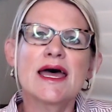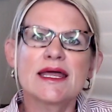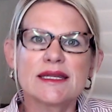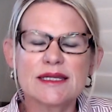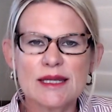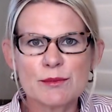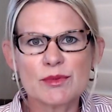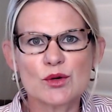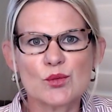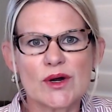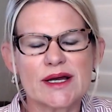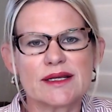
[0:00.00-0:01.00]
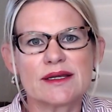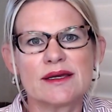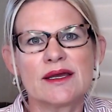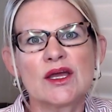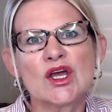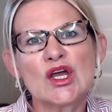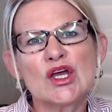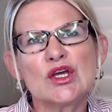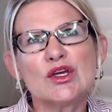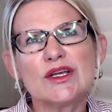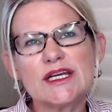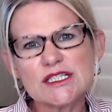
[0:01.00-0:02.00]
Number 1, you
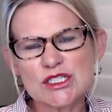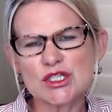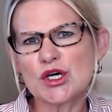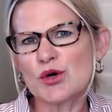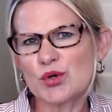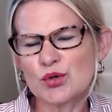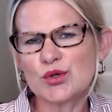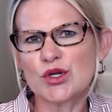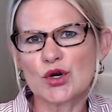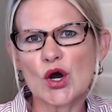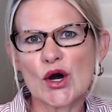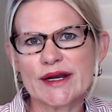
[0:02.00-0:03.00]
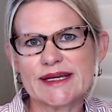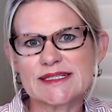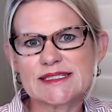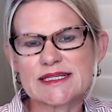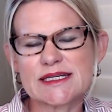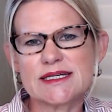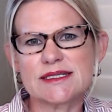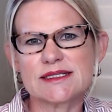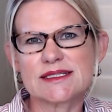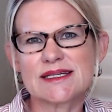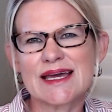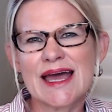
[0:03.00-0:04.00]
need to know who your audience is.
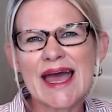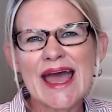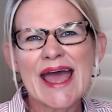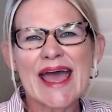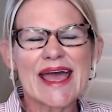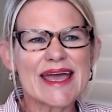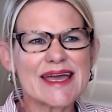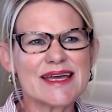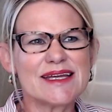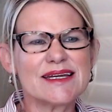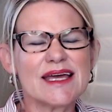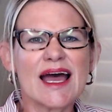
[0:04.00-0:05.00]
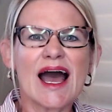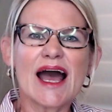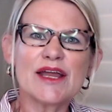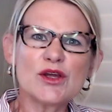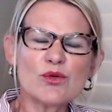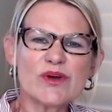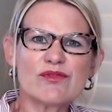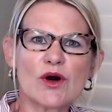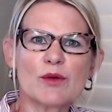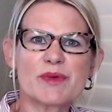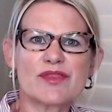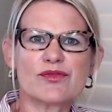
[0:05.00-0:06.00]
And I know we've all
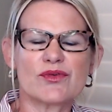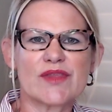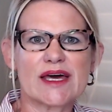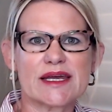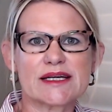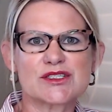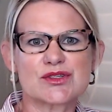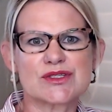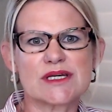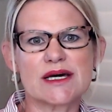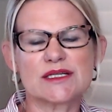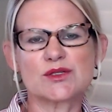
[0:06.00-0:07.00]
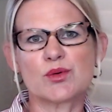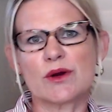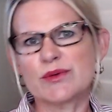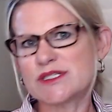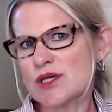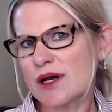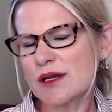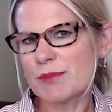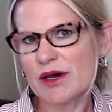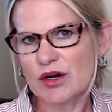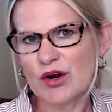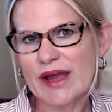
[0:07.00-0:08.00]
been through that exercise where we talk about
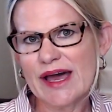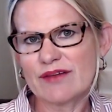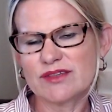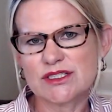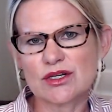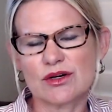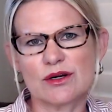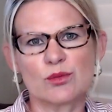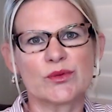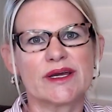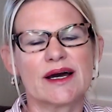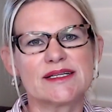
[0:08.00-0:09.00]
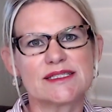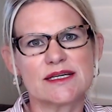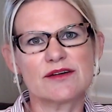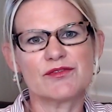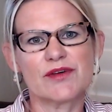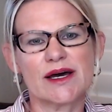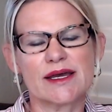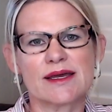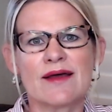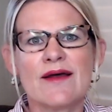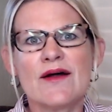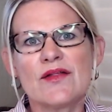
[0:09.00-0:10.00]
our avatar and we identify
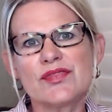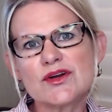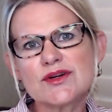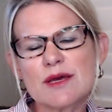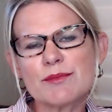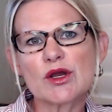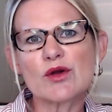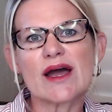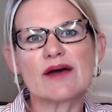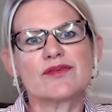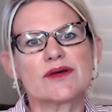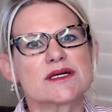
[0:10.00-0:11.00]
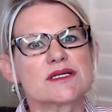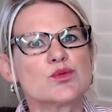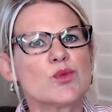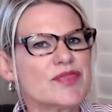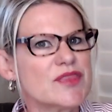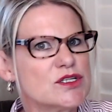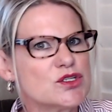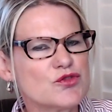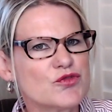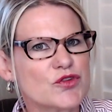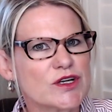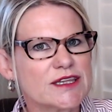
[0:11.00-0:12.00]
their demographics, what they do
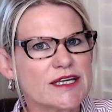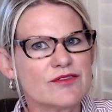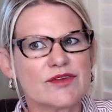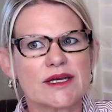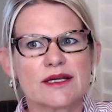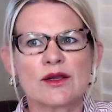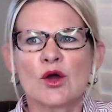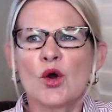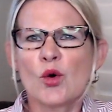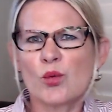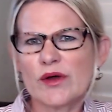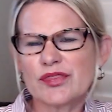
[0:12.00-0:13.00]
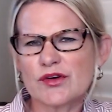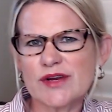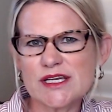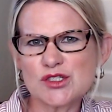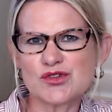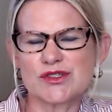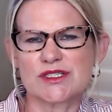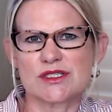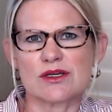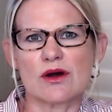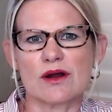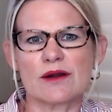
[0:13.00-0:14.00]
for a living, what their interests
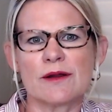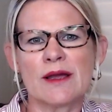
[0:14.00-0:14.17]
are.